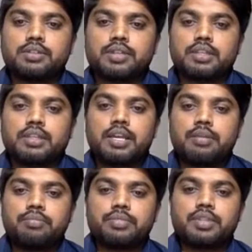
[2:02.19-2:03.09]
can
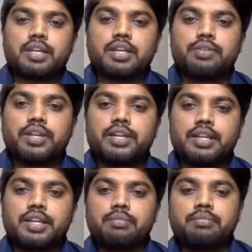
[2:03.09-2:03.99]
name the event
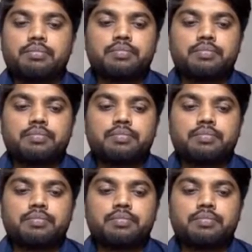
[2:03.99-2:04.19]
name.